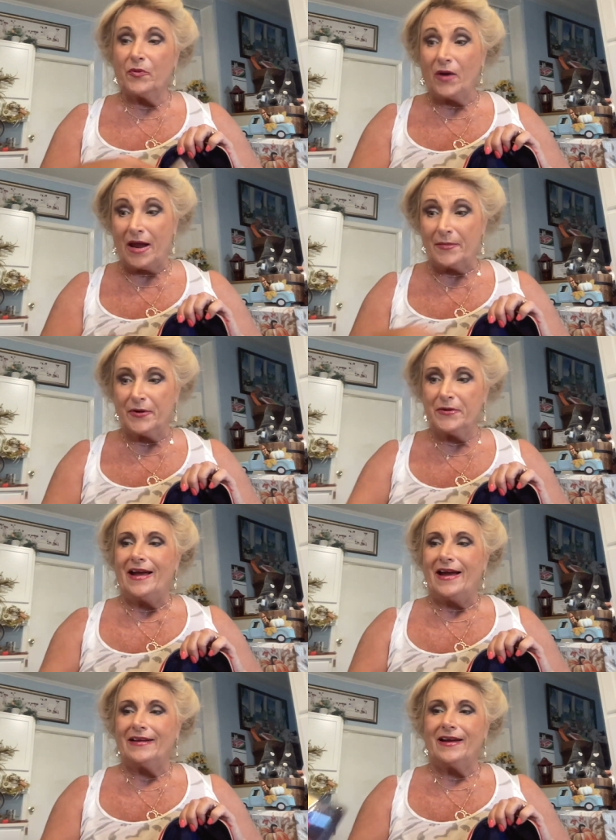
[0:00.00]
primer.
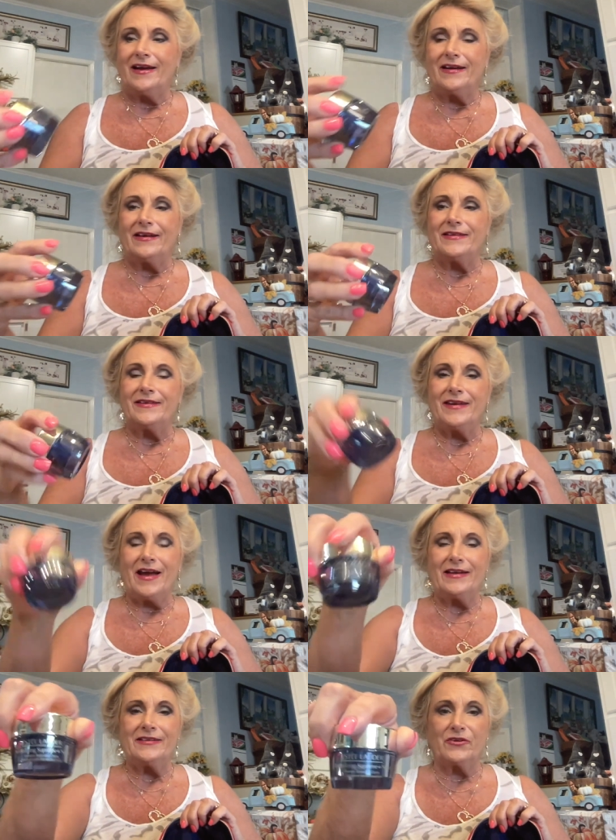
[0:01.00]
I got a
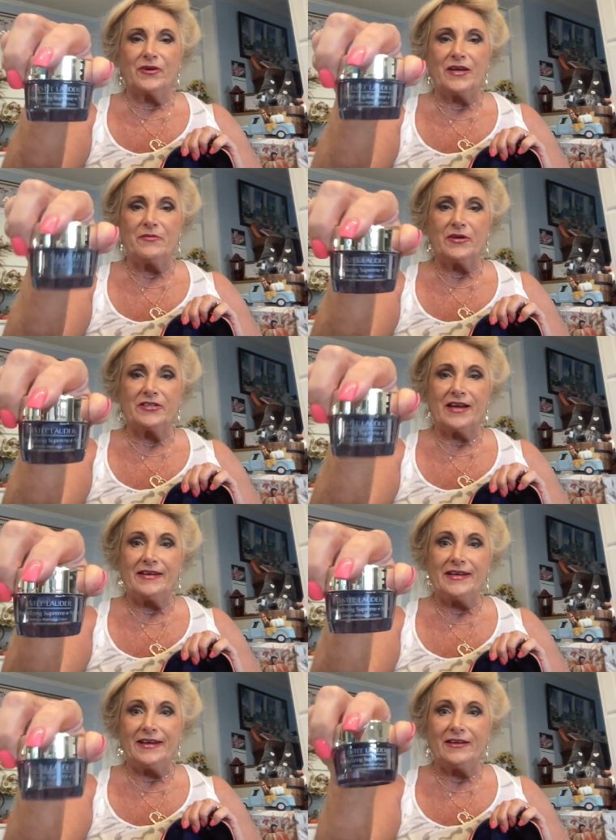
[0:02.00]
night cream, which
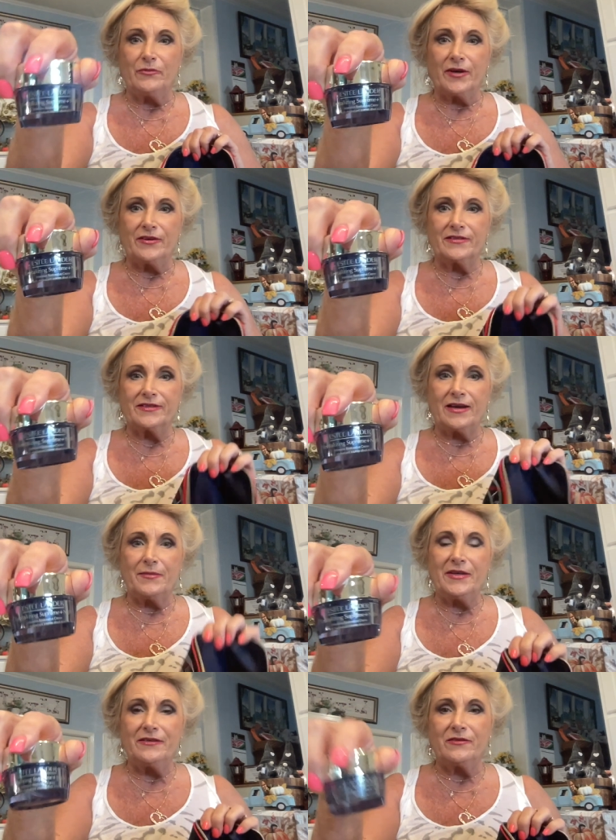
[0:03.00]
I need. Winter's
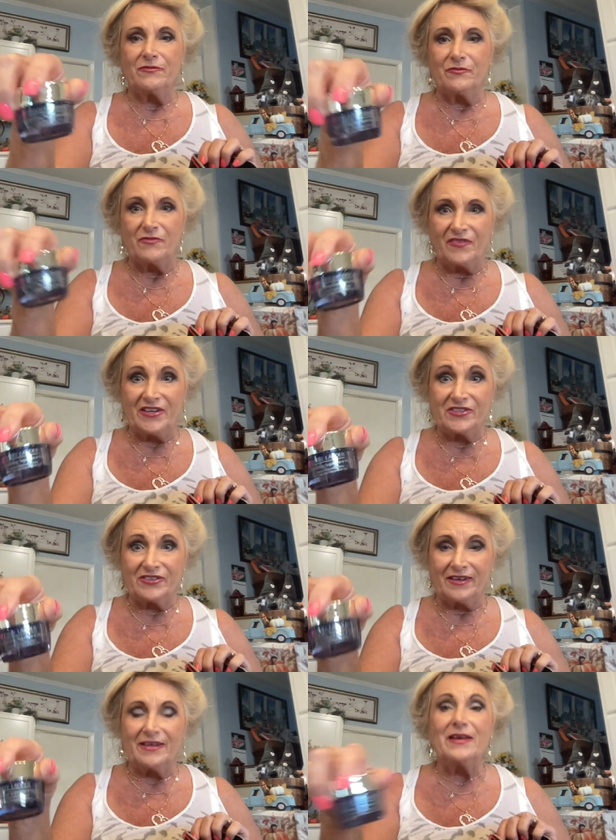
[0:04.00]
coming
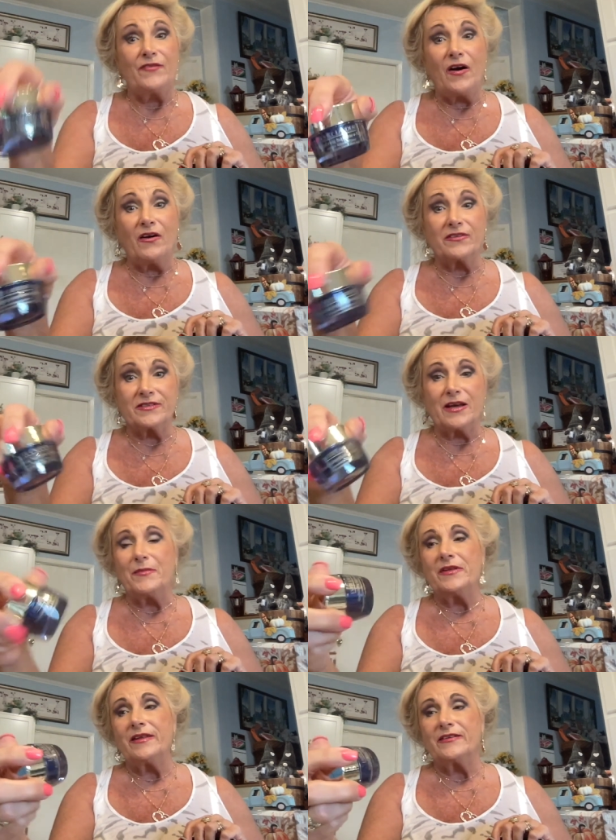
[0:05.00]
eventually. Fall's
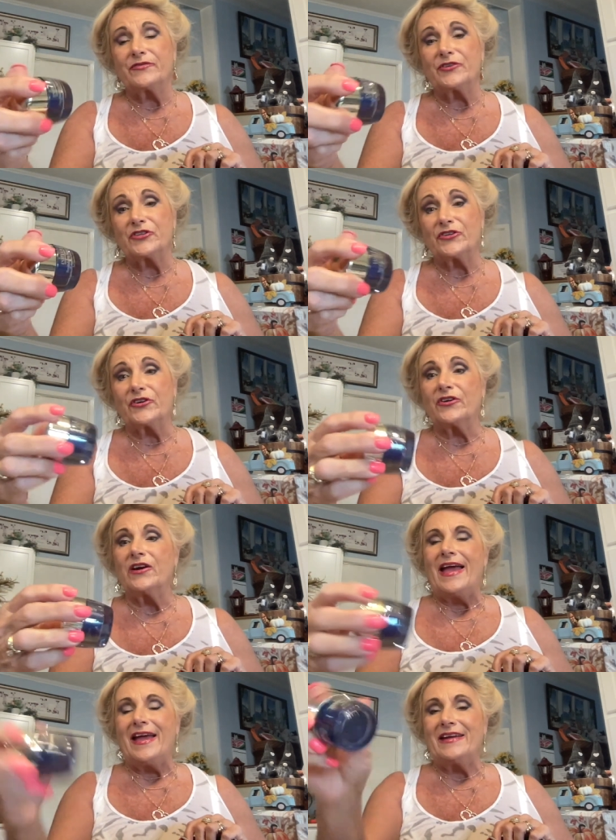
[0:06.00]
coming, that's for sure.
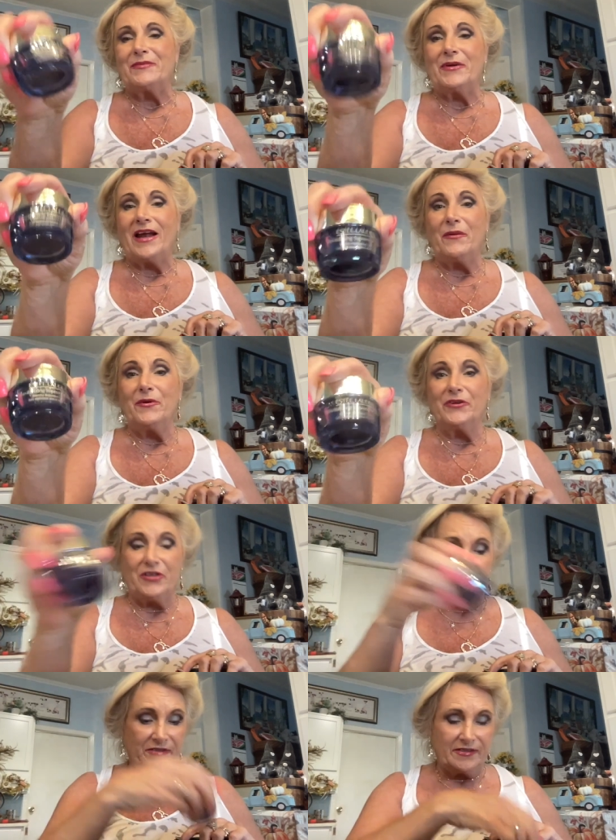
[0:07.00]
And but I will
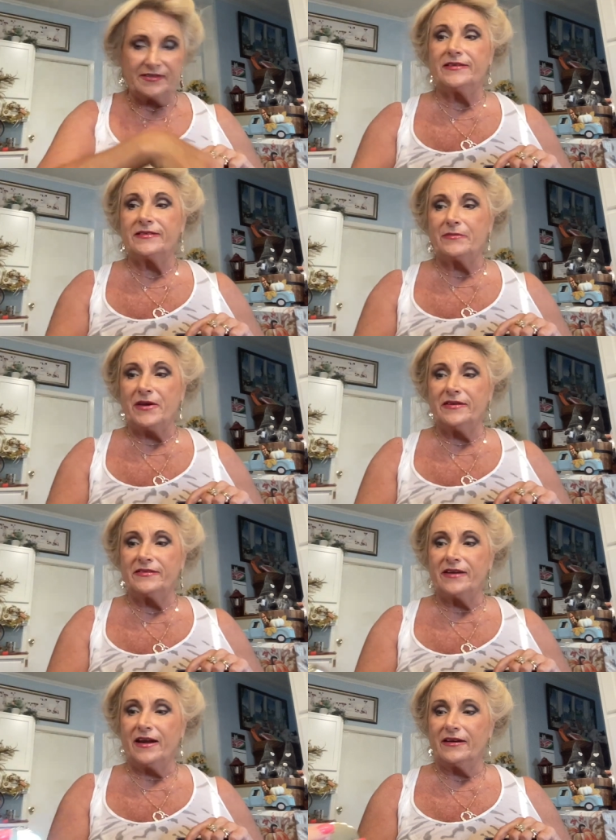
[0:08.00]
use this. It's the
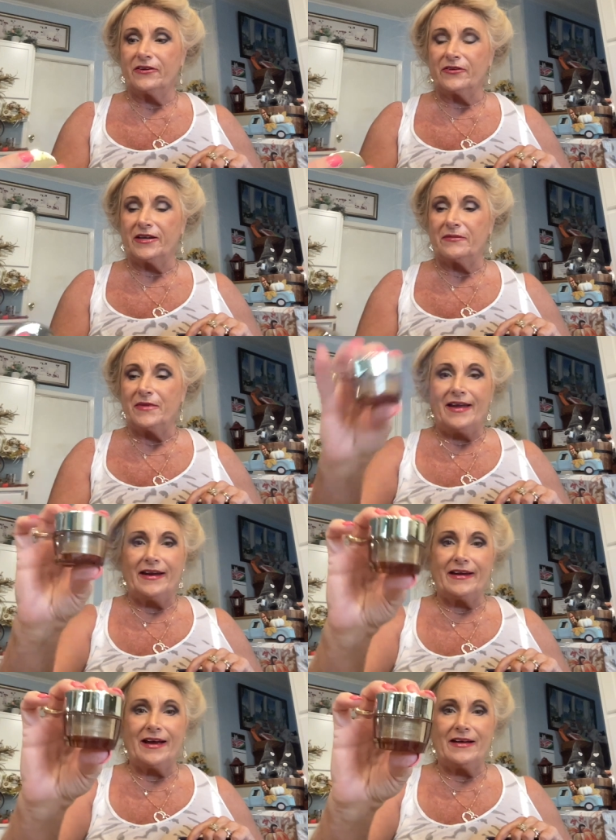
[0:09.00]
best night cream.
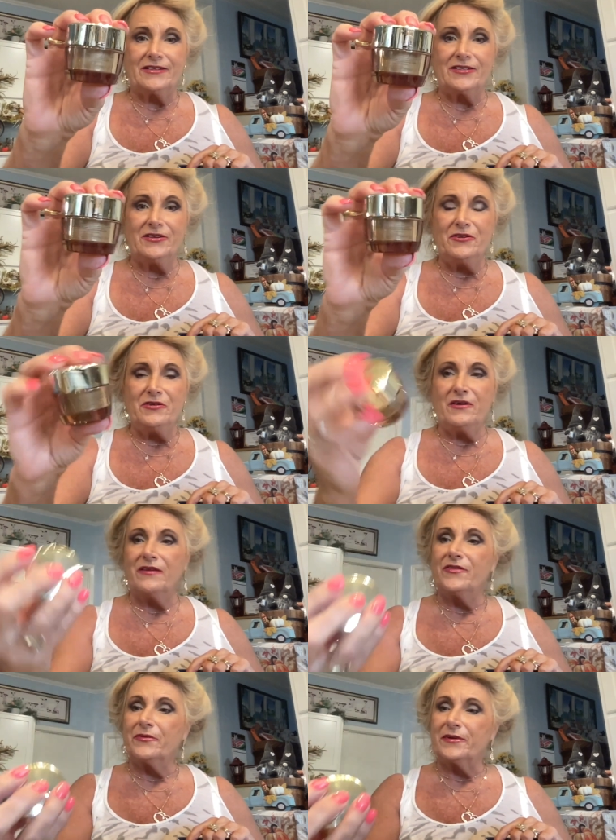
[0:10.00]
And I got two
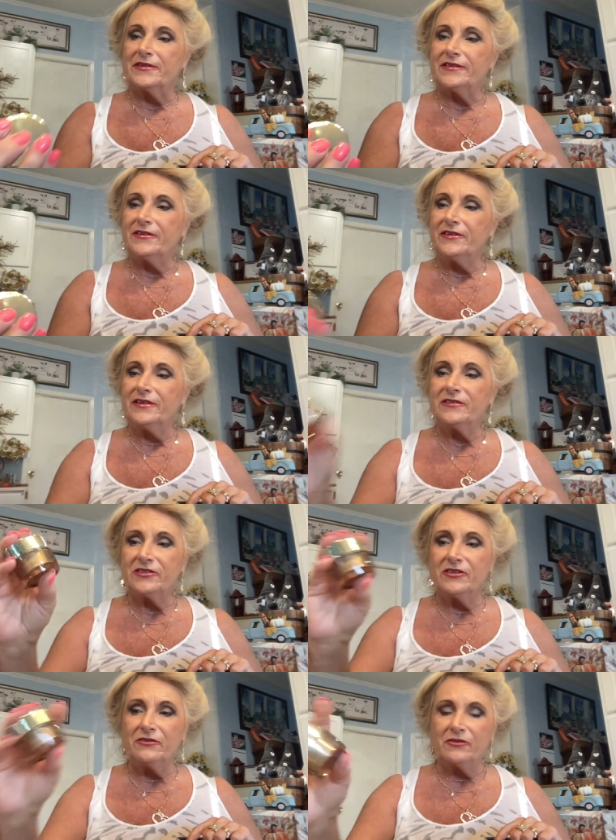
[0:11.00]
of the
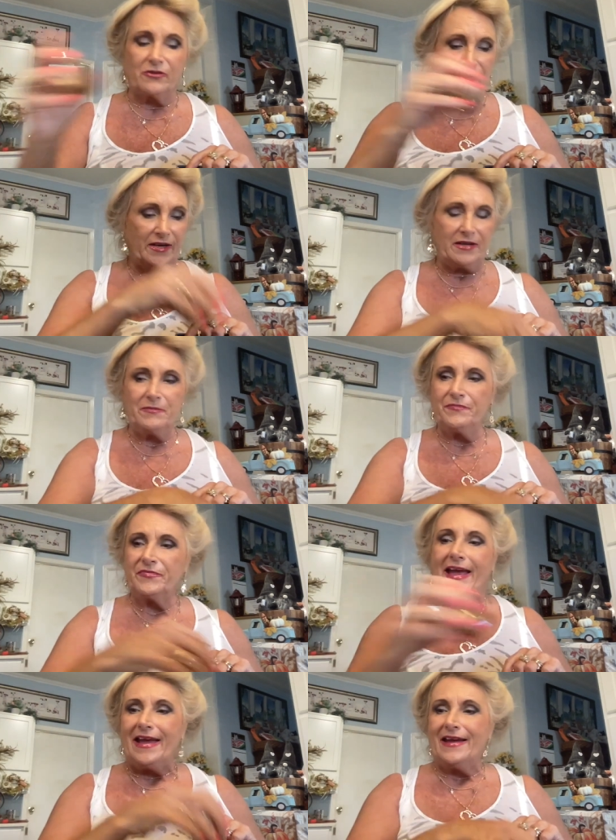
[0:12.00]
Resilience Youth Cream
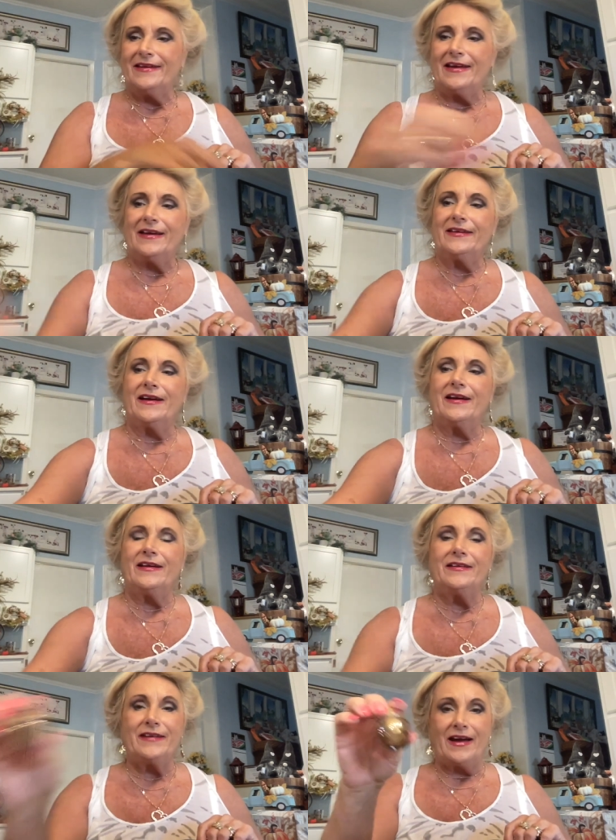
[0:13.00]
and I
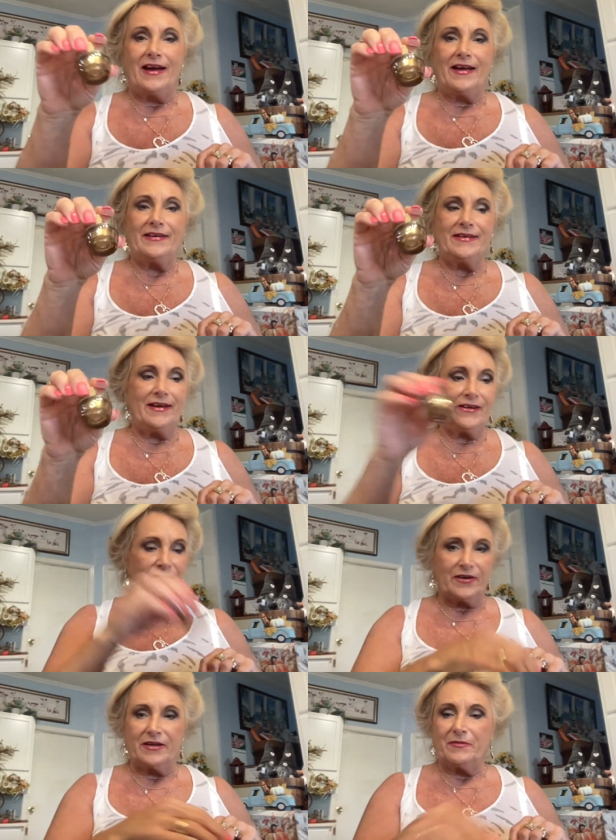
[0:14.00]
got an eye and neck cream